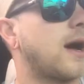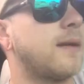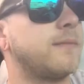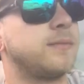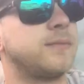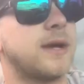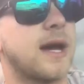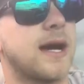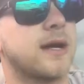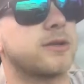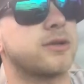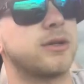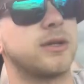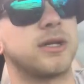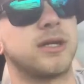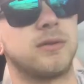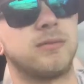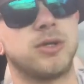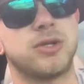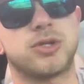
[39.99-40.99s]
I'm actually
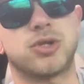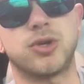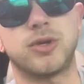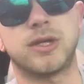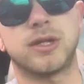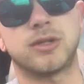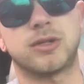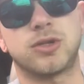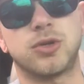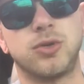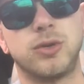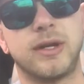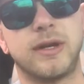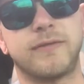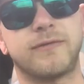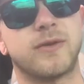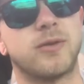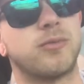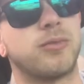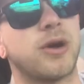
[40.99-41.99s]
going to be shooting 2
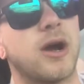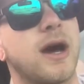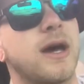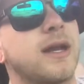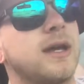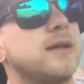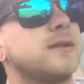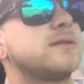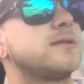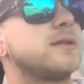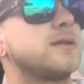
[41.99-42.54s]
different broadheads